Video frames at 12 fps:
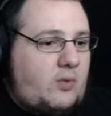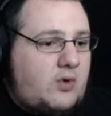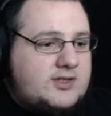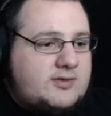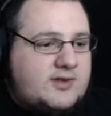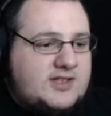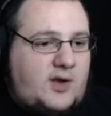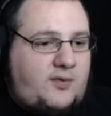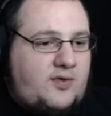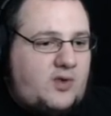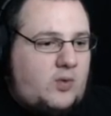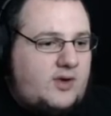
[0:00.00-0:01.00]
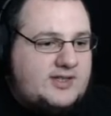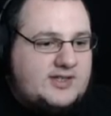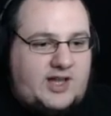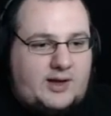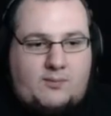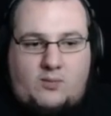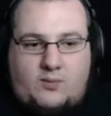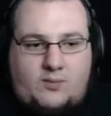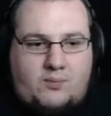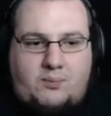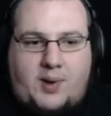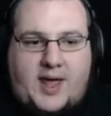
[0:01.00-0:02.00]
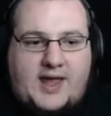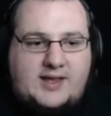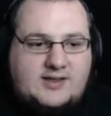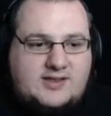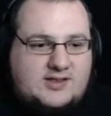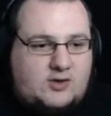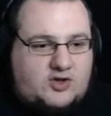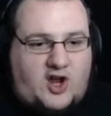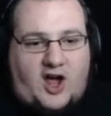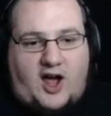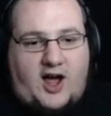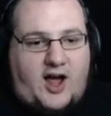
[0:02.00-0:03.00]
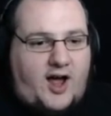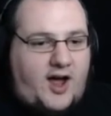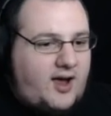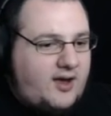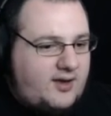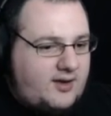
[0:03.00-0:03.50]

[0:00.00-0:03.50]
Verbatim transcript: What's with the stuff on the wall? Is this like paint or tar?